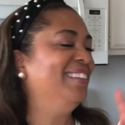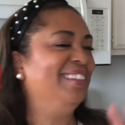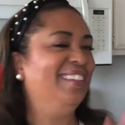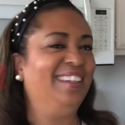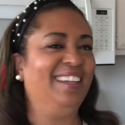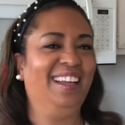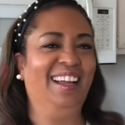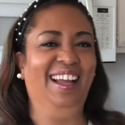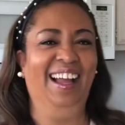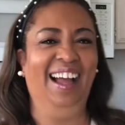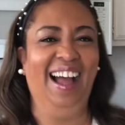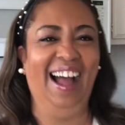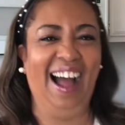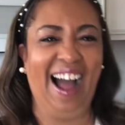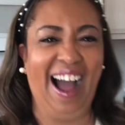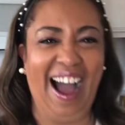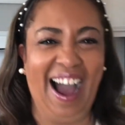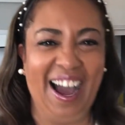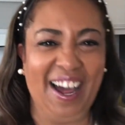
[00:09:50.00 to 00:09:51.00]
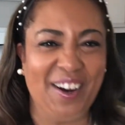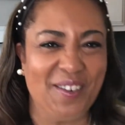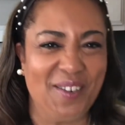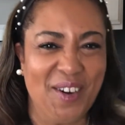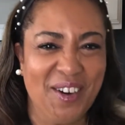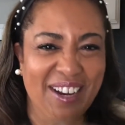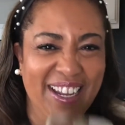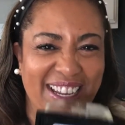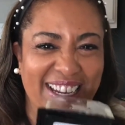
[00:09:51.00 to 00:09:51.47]
I don't
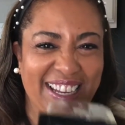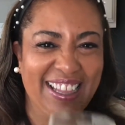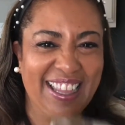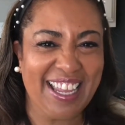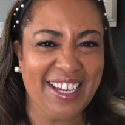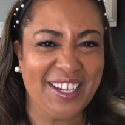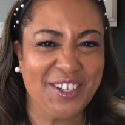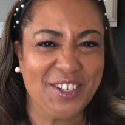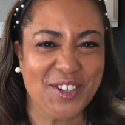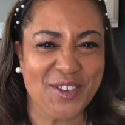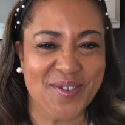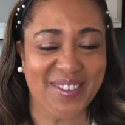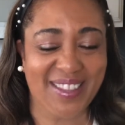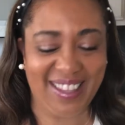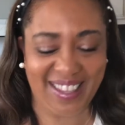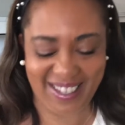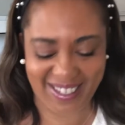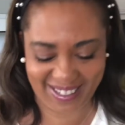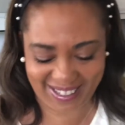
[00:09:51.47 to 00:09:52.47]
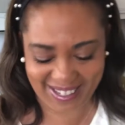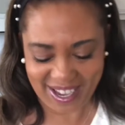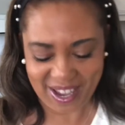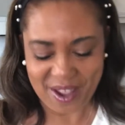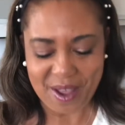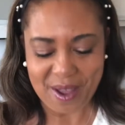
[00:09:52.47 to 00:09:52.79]
want anything to do with this.